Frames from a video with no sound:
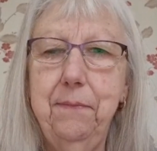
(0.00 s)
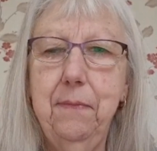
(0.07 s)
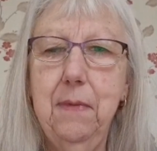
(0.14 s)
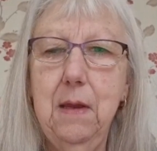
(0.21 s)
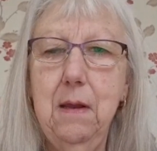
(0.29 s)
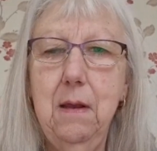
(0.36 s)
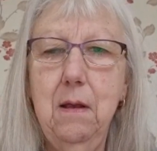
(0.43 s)

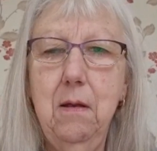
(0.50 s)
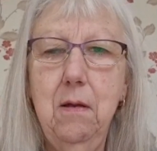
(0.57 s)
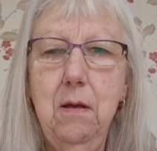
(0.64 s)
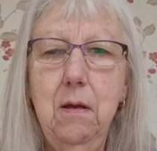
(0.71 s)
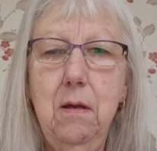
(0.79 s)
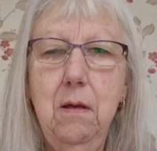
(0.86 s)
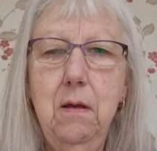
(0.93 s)

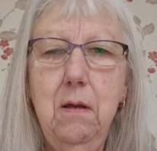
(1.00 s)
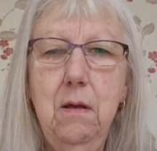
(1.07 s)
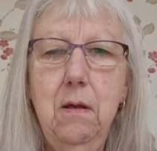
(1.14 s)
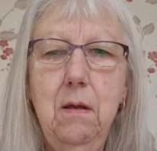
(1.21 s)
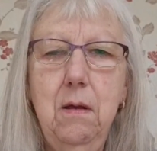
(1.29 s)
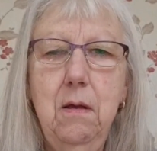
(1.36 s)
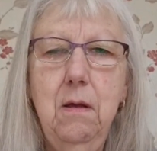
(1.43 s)

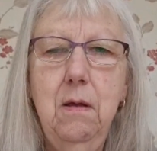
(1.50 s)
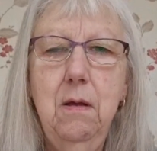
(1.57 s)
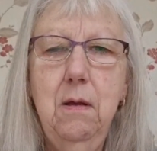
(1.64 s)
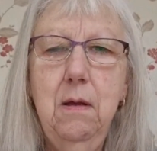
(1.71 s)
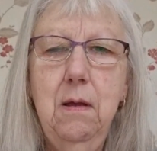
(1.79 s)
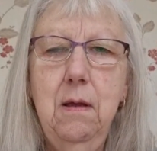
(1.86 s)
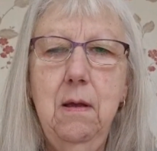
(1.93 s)

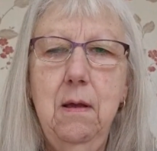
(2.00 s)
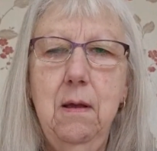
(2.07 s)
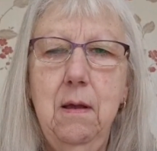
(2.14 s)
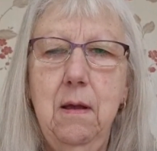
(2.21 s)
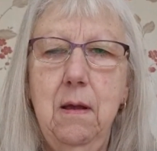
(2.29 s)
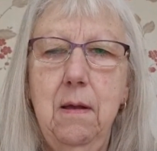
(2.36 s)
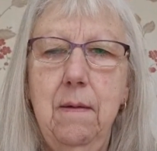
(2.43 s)

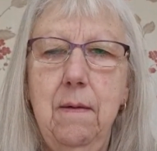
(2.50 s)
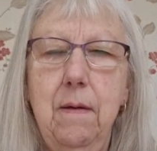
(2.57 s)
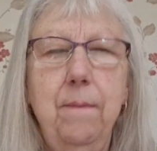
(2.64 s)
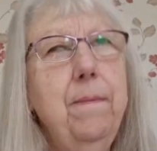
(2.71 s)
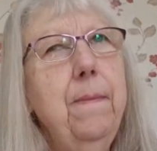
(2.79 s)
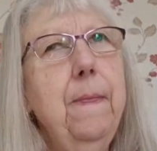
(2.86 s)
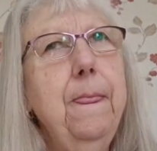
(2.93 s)

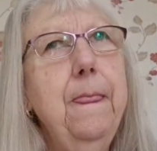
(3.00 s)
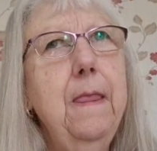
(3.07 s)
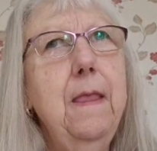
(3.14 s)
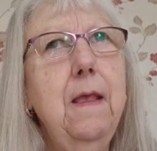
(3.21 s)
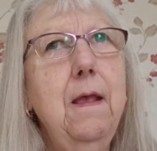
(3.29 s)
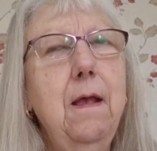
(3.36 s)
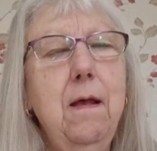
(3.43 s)
(silence)